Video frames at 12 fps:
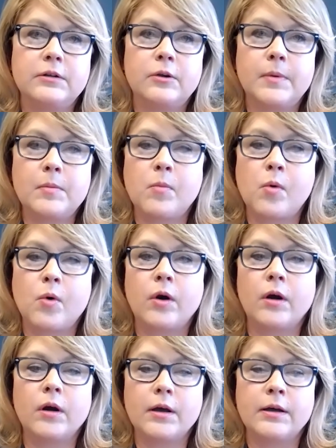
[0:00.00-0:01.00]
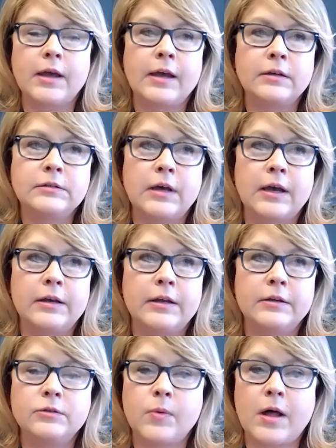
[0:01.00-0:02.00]
a little bit more
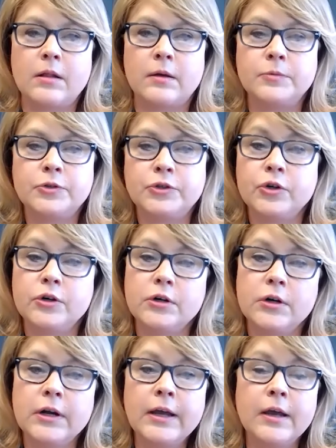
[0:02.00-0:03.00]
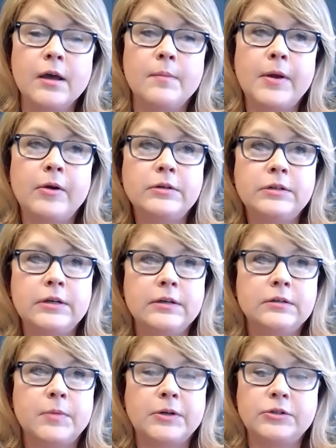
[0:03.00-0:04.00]
anxiety as well. I'm sure parenting
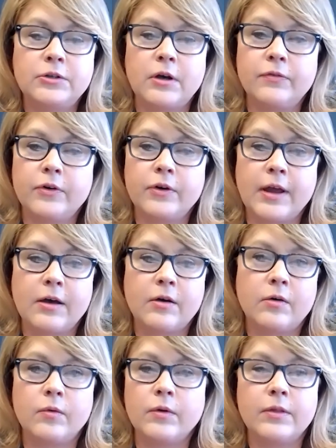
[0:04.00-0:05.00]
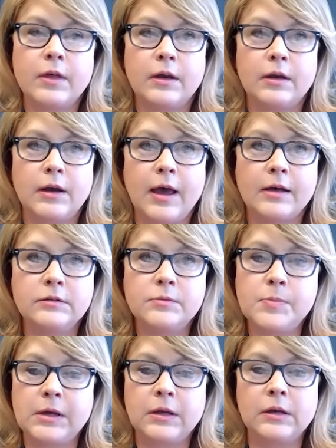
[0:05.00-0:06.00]
is much tougher now than it has
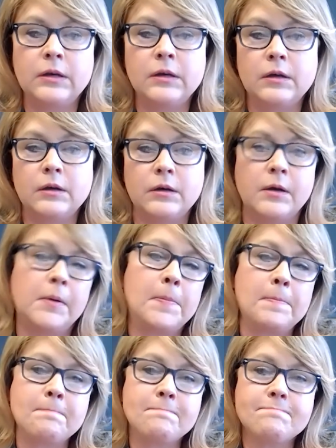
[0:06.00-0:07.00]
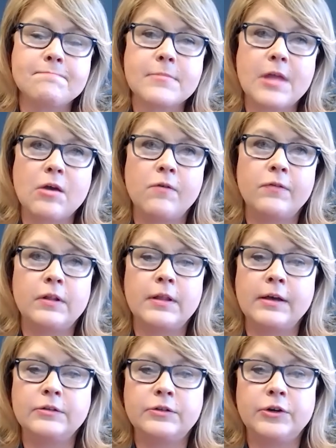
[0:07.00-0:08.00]
been. Over the
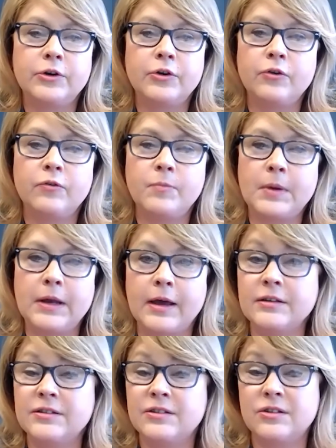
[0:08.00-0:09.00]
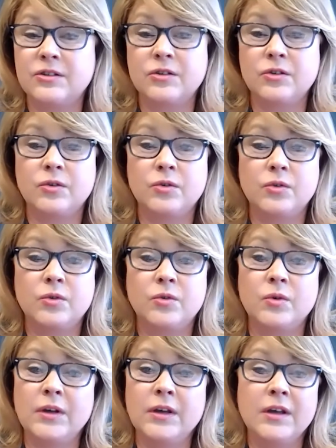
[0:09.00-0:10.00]
last year, you've been asked
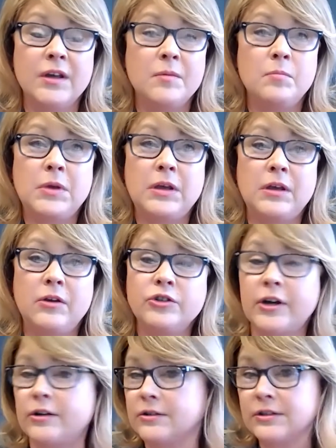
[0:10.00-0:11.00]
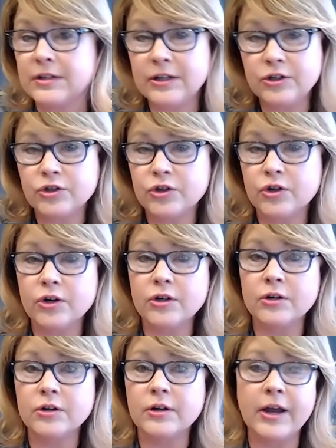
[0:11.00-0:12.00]
to be your child's
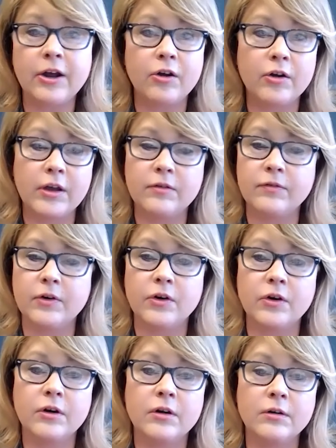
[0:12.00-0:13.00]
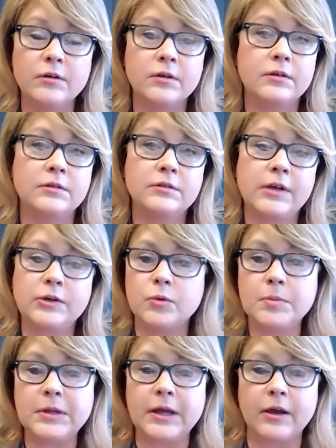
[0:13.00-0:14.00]
teacher, caregiver, schedule
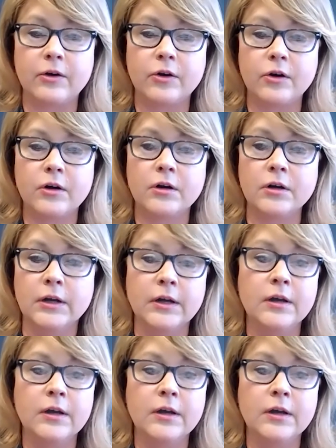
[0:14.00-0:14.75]
planner,